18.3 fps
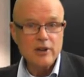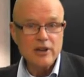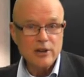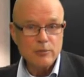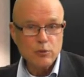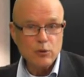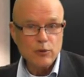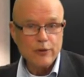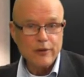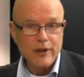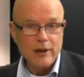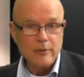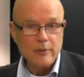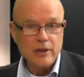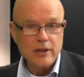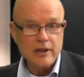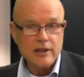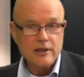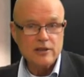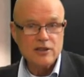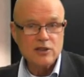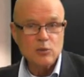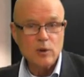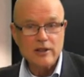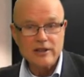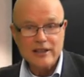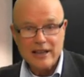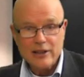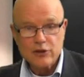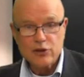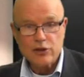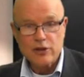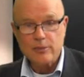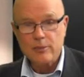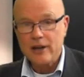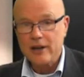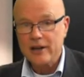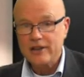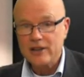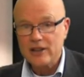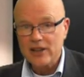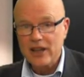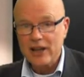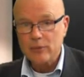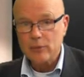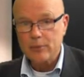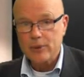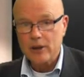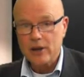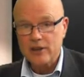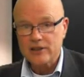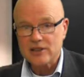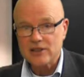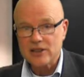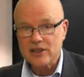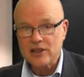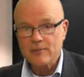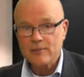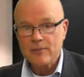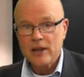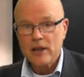a liberal family and swung naturally behind the Labour Party